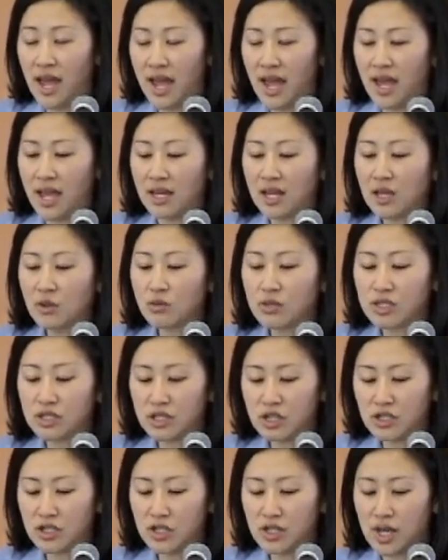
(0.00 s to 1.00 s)
and it was
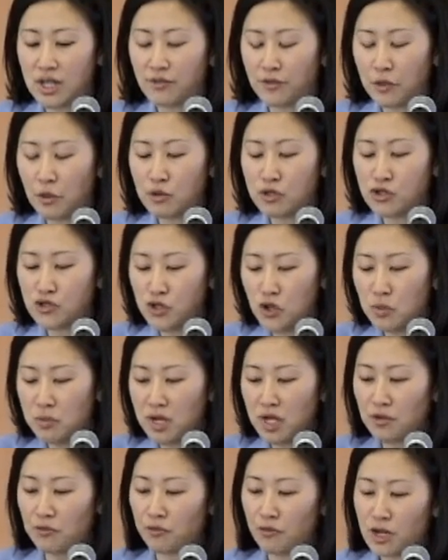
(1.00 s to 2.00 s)
such that there were so
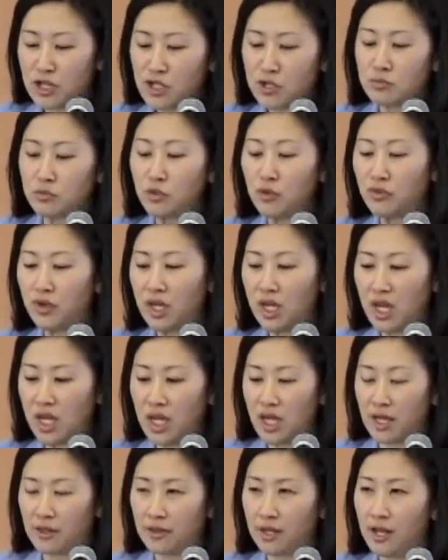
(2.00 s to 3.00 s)
many French moving
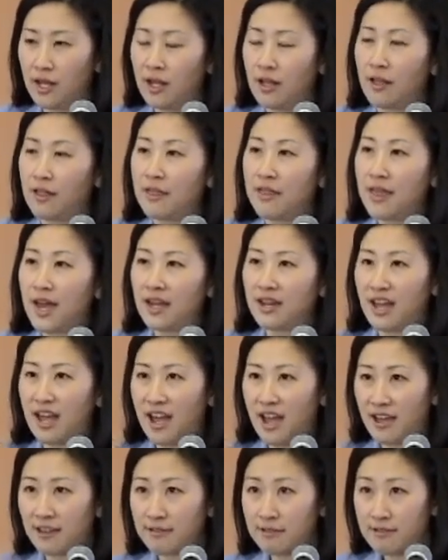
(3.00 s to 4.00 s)
in that
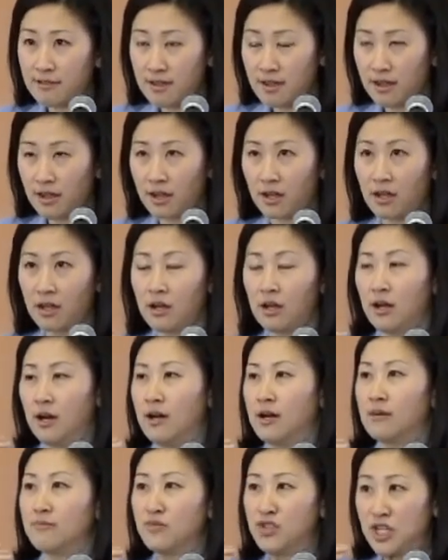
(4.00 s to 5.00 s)
ethnic
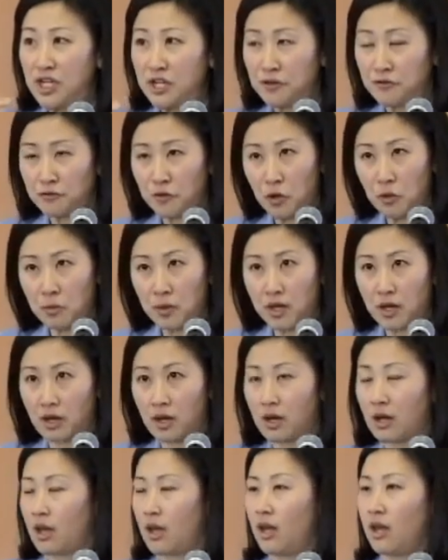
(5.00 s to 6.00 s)

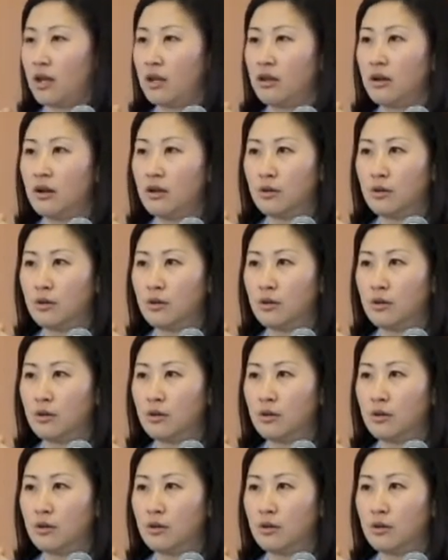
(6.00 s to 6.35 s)
xenophobia and